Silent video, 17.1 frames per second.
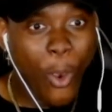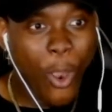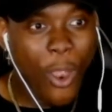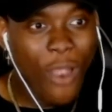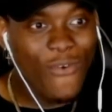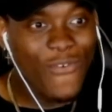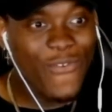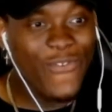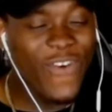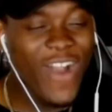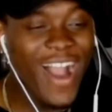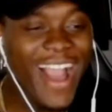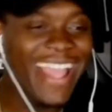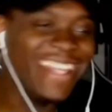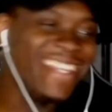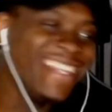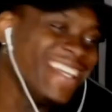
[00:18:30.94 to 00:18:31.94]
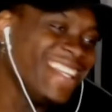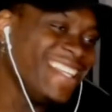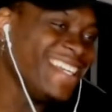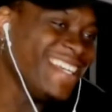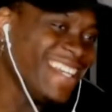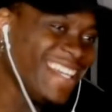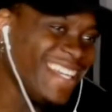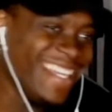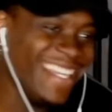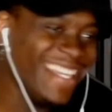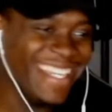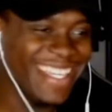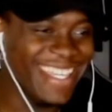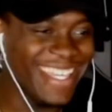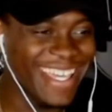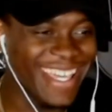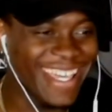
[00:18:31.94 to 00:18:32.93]

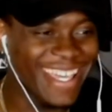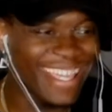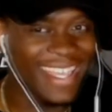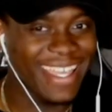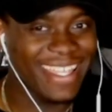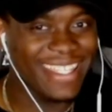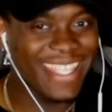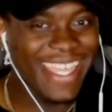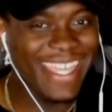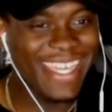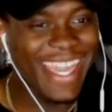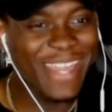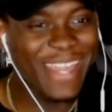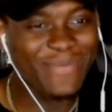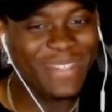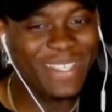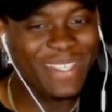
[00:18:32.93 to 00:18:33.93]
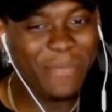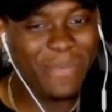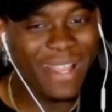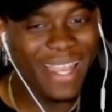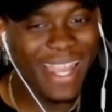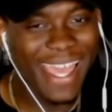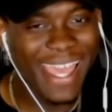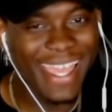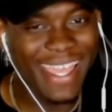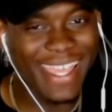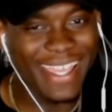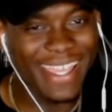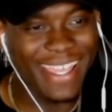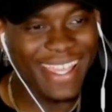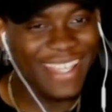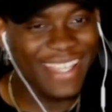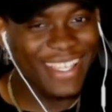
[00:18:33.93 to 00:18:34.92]
Finally! They came to
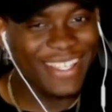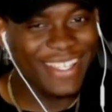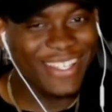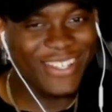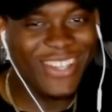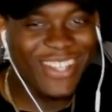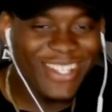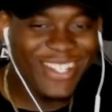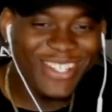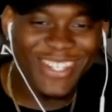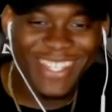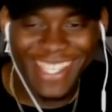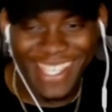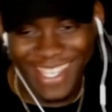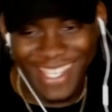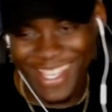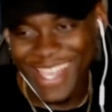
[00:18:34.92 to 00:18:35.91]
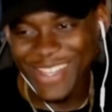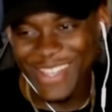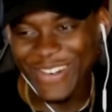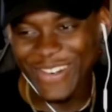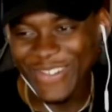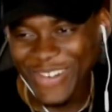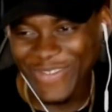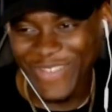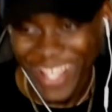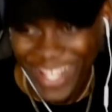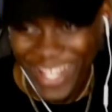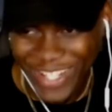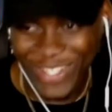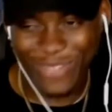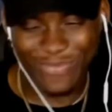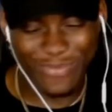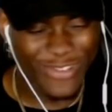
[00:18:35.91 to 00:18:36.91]
play. Shinji, get your
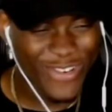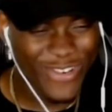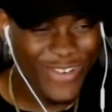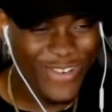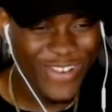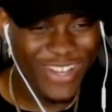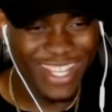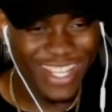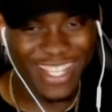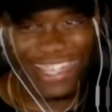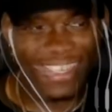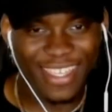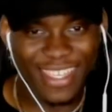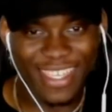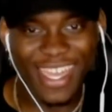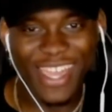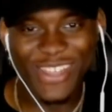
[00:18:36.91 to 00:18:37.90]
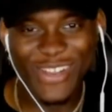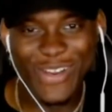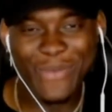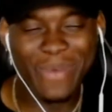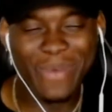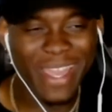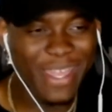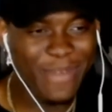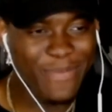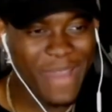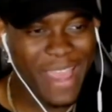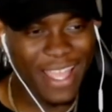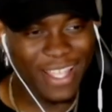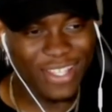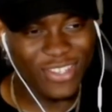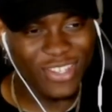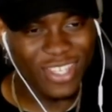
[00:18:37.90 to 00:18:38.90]
revenge, bro. Get your
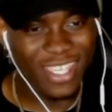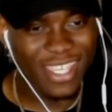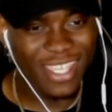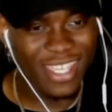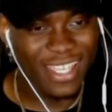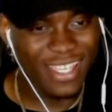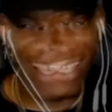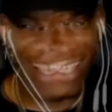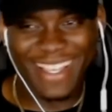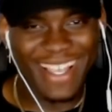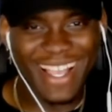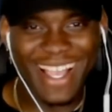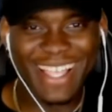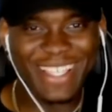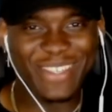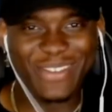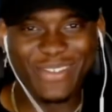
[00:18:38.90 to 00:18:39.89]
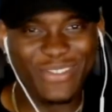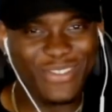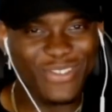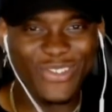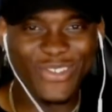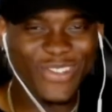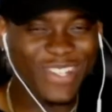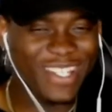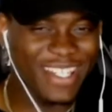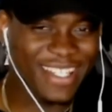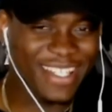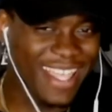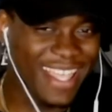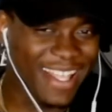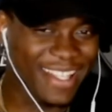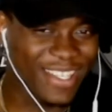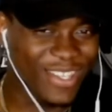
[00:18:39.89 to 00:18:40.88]
payback, G. Aizen, truly a
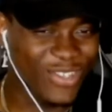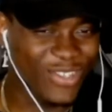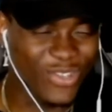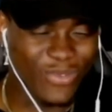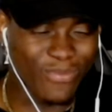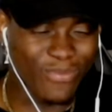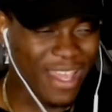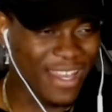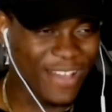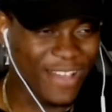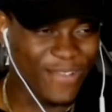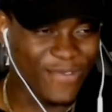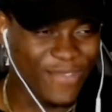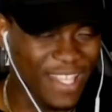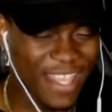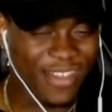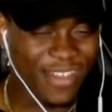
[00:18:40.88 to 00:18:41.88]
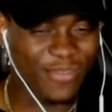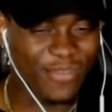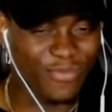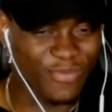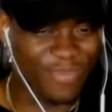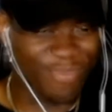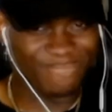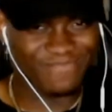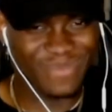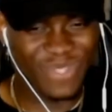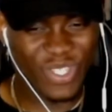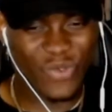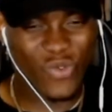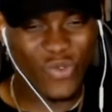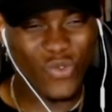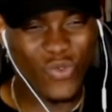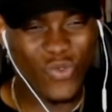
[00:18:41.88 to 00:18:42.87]
tactician, man, of the game.
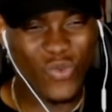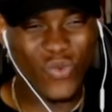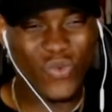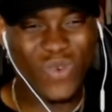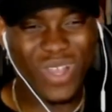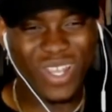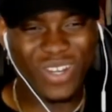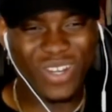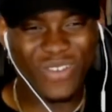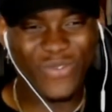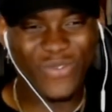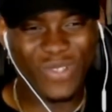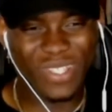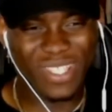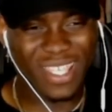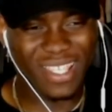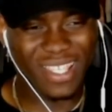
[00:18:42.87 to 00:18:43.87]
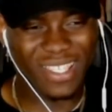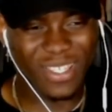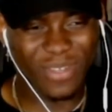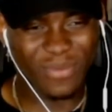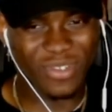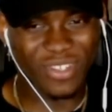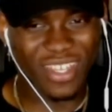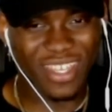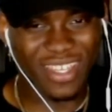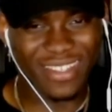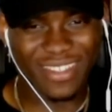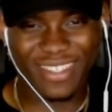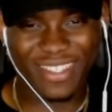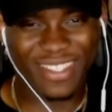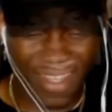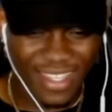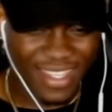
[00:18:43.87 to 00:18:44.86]
You were all wonderful test
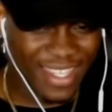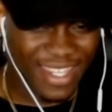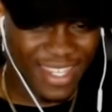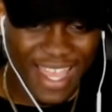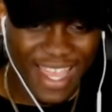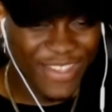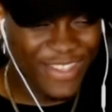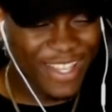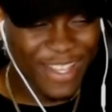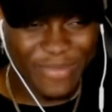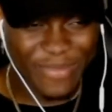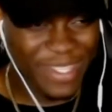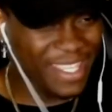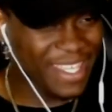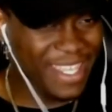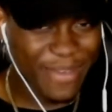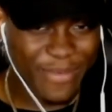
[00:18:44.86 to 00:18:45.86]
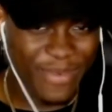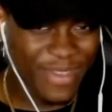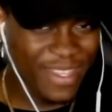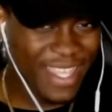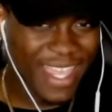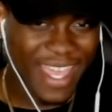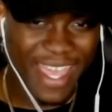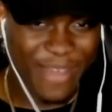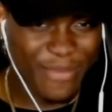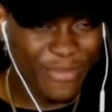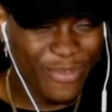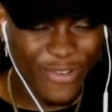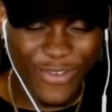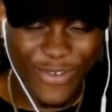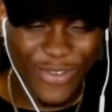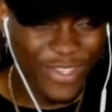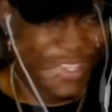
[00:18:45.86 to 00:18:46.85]
subjects. Now you come to get... Yeah,
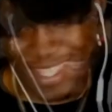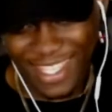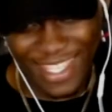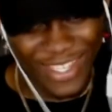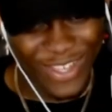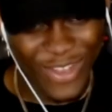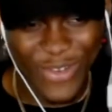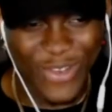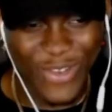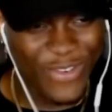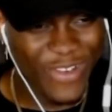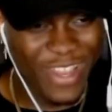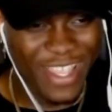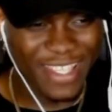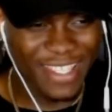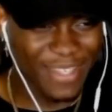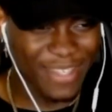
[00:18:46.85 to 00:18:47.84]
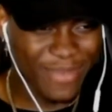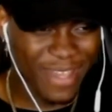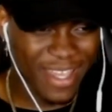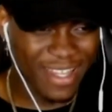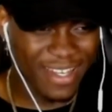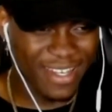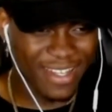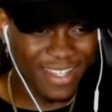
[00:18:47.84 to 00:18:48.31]
bro. Go crazy, man.